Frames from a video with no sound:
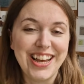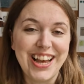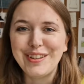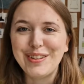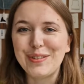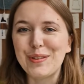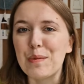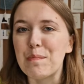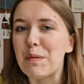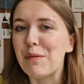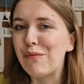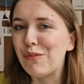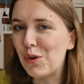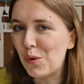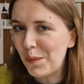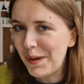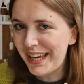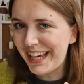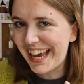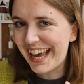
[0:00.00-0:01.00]
So before
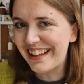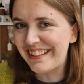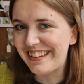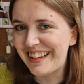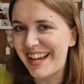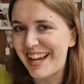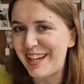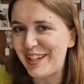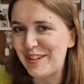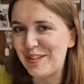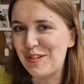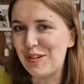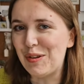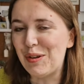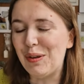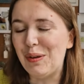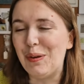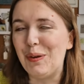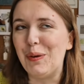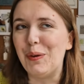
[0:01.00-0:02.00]
we get
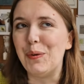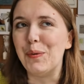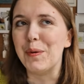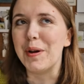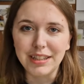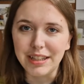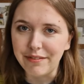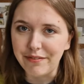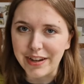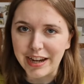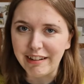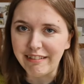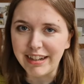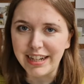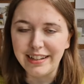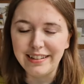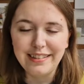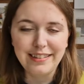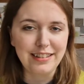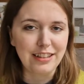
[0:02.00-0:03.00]
into the
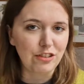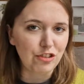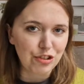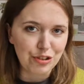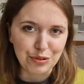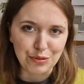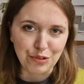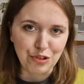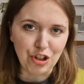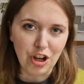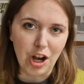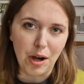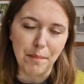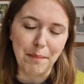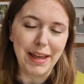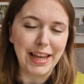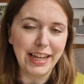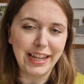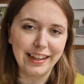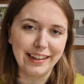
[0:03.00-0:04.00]
various digital chart
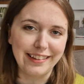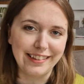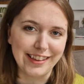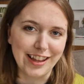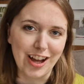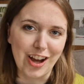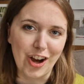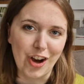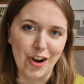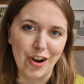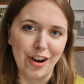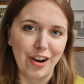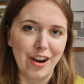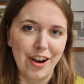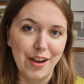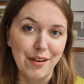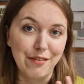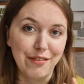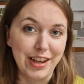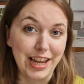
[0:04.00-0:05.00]
makers that are
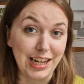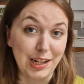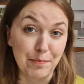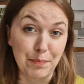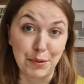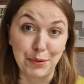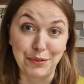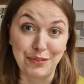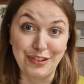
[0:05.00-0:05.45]
available